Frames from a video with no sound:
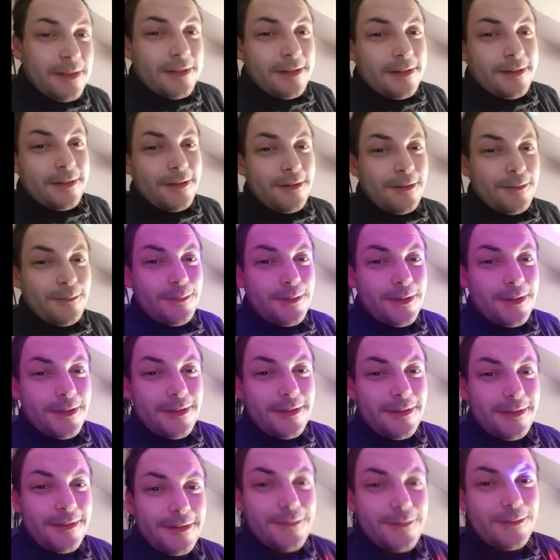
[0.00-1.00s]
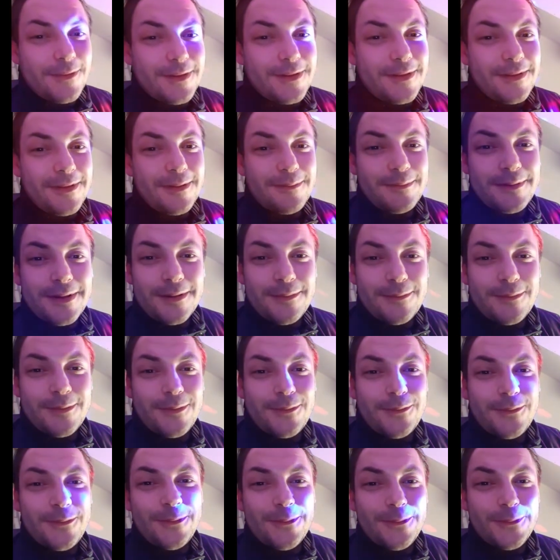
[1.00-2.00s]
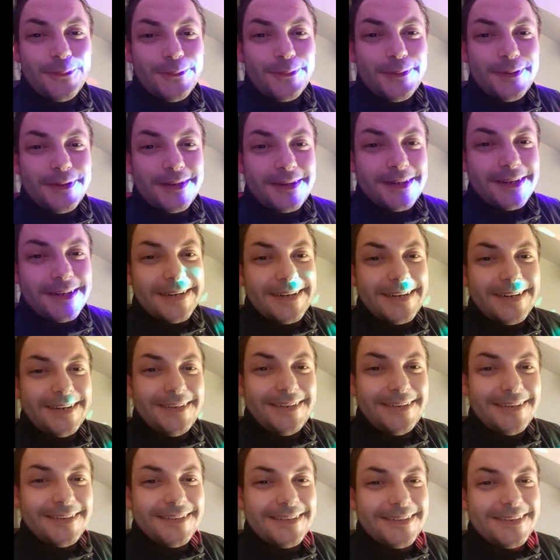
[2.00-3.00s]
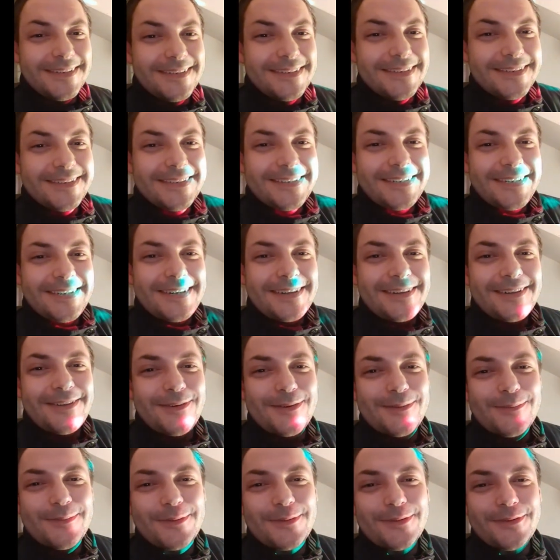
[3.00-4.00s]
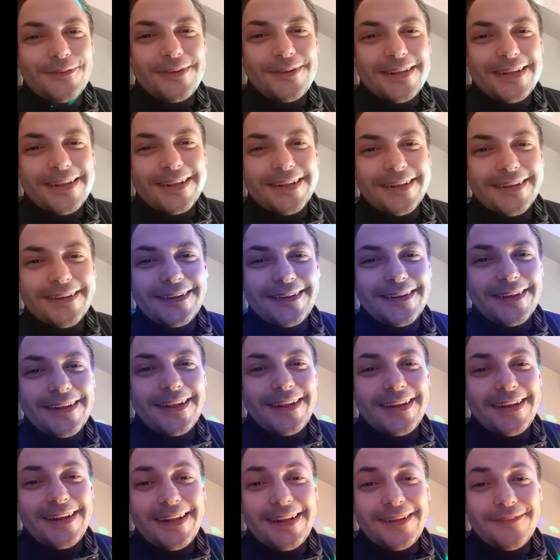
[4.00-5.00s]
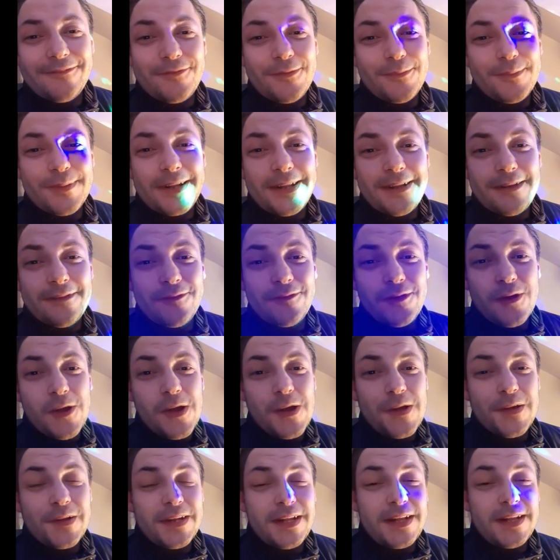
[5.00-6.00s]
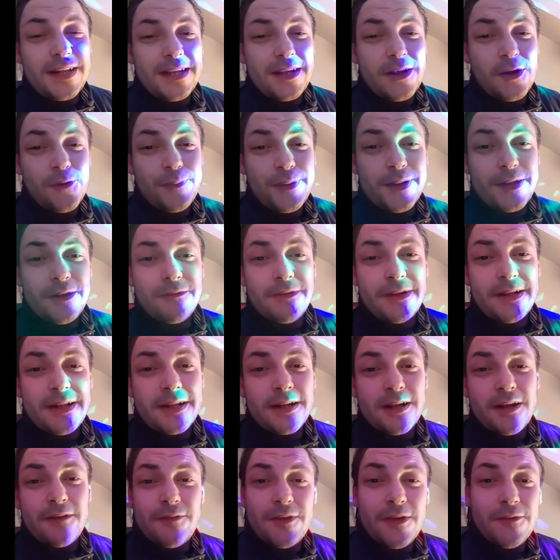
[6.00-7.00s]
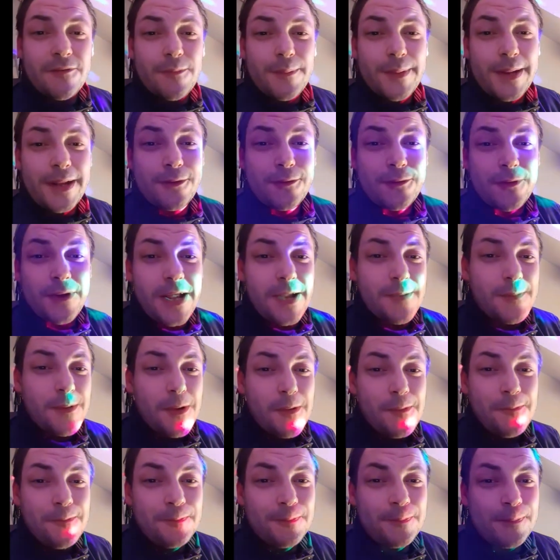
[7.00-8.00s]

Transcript: And so I typed in some gold, yeah, told him it was a greeting, an Eastern European greeting that I've learned from an extra neighbor.